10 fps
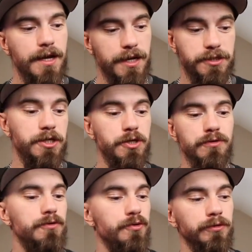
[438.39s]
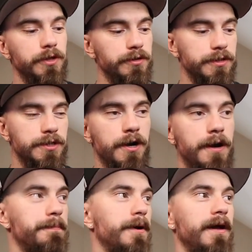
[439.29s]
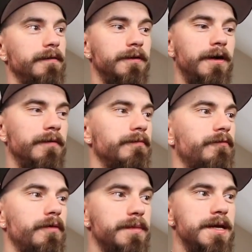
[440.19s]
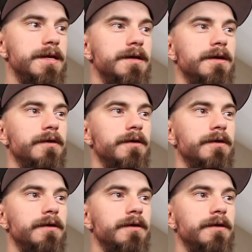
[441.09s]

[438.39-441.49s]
It's a cute, cool little guitar, but, you know, for me,